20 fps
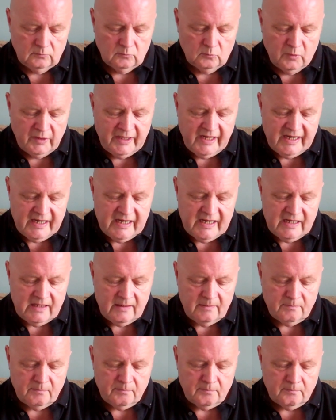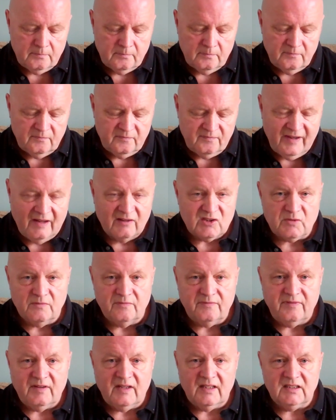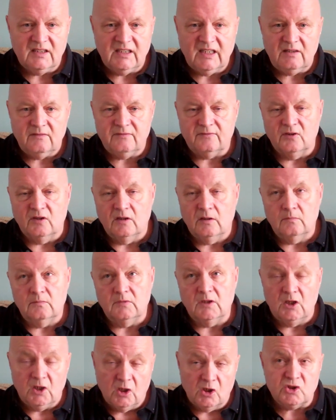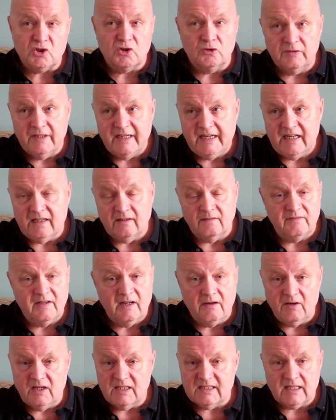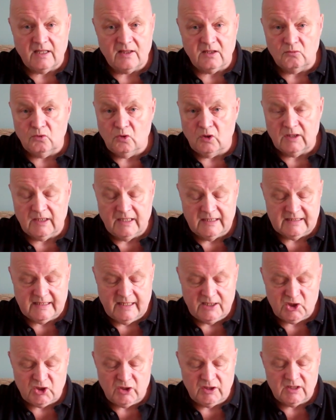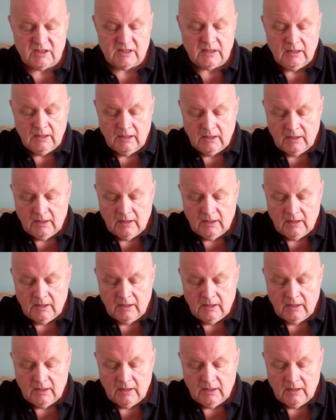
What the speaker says: we found some funding from the lottery and various other organisations,